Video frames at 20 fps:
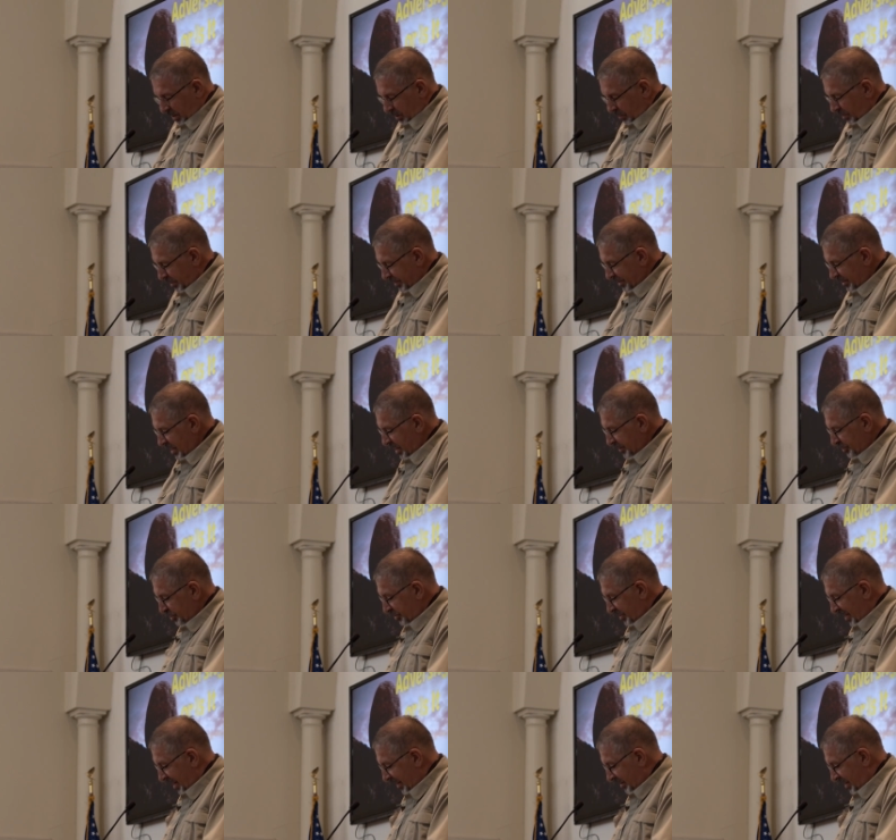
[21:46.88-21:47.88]
Well, then after
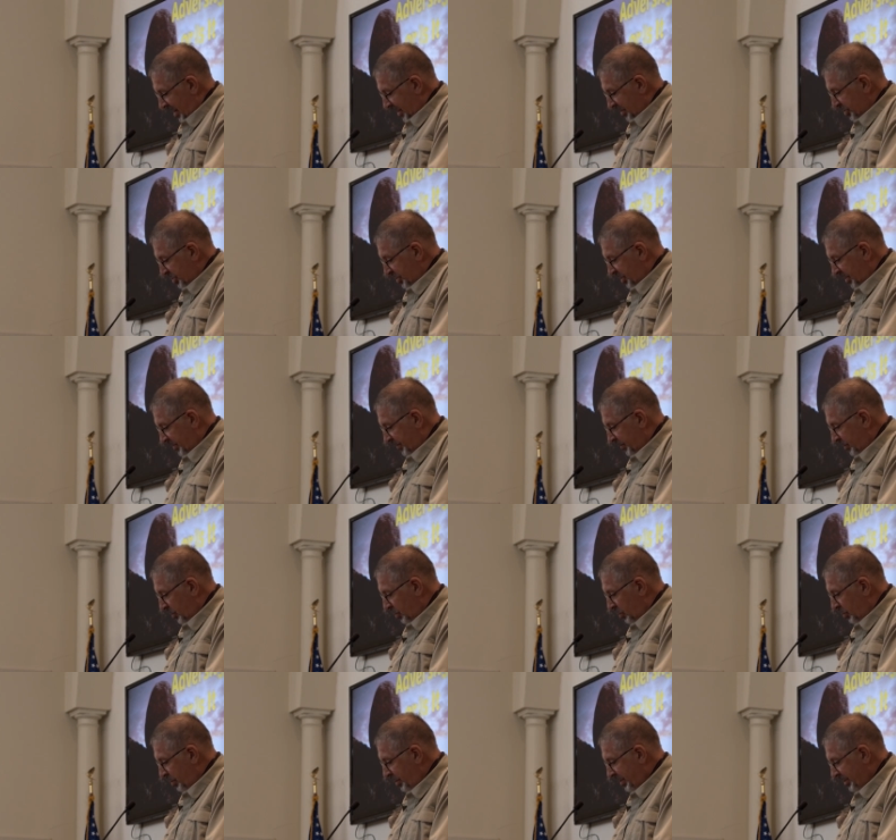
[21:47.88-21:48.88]
dad got sick,
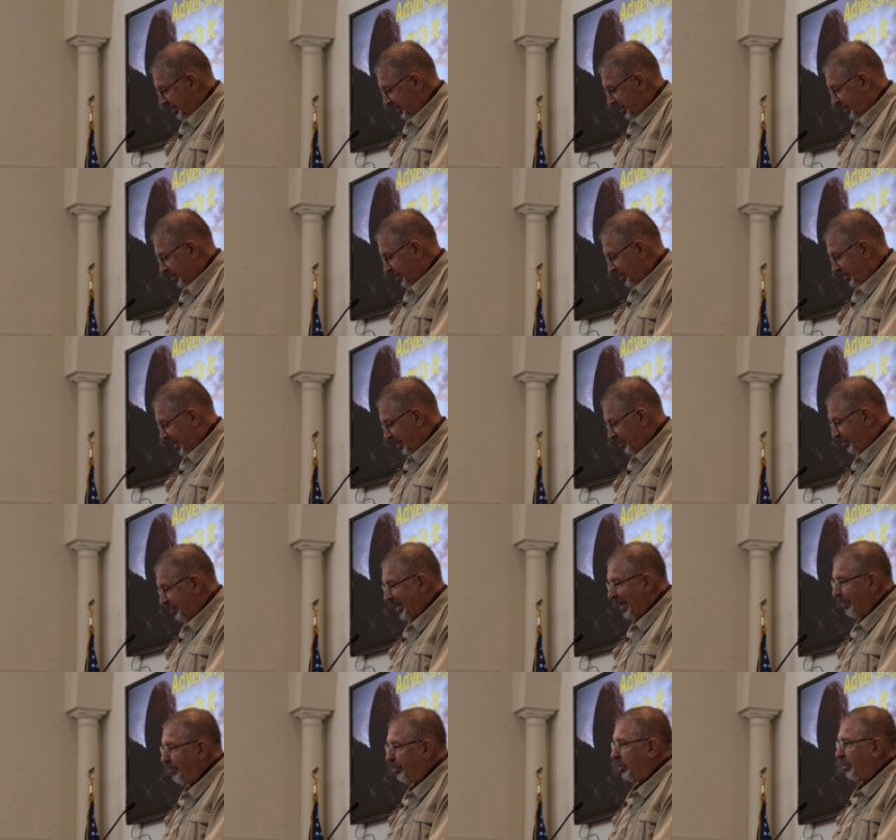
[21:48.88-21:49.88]
though, you know, that,
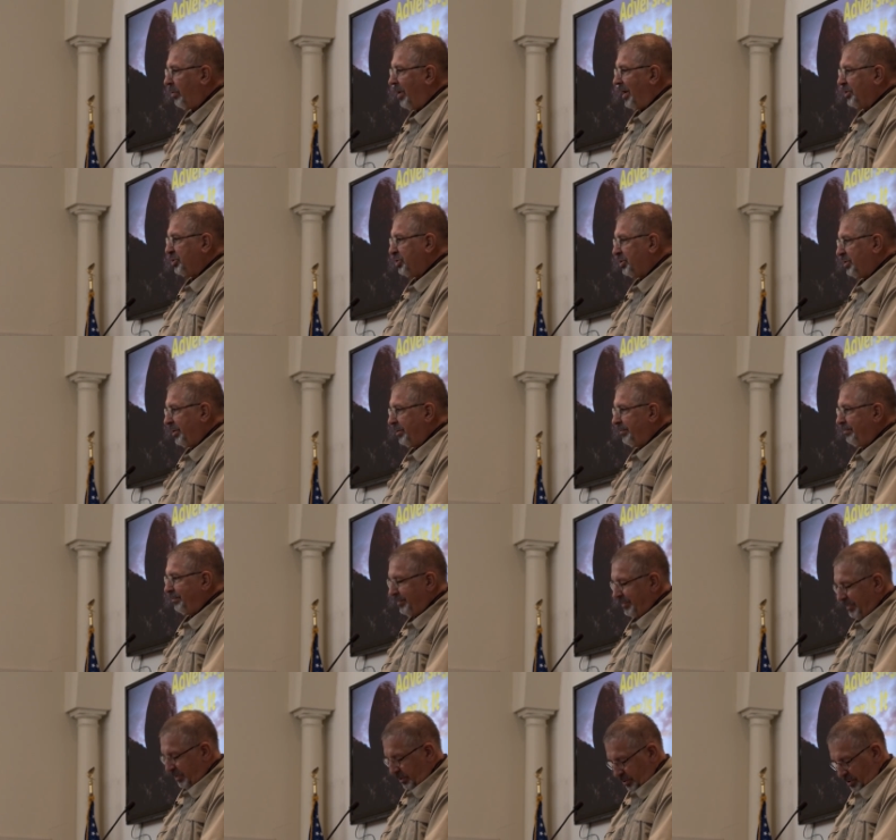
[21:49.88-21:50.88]
that progressed.
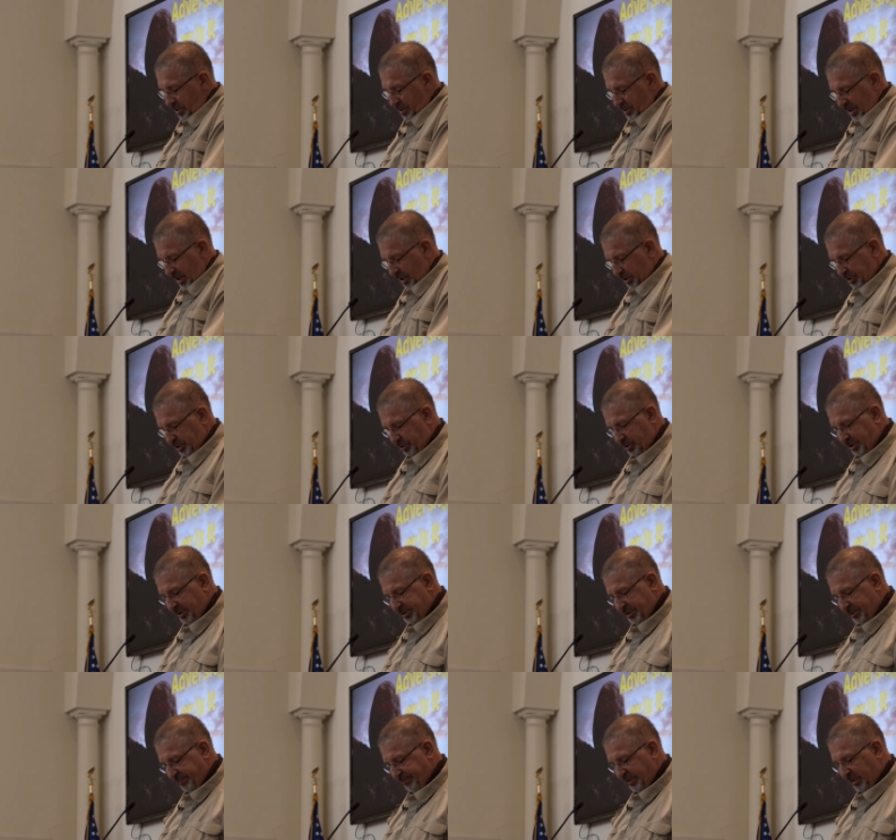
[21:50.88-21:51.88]
You know how cancer
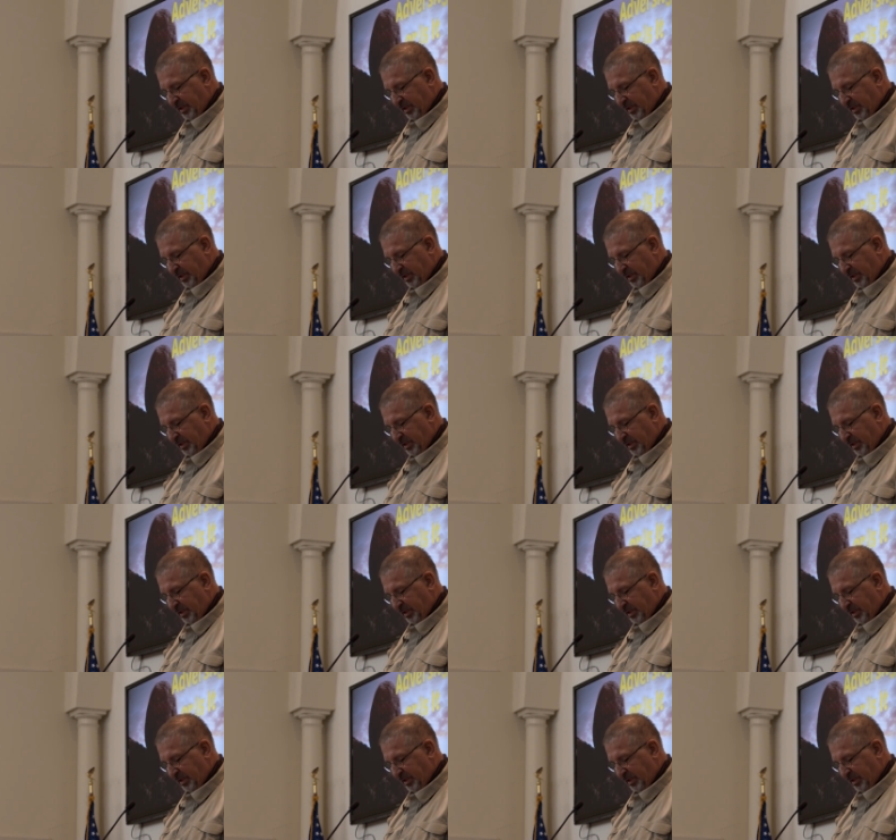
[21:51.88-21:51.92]
is.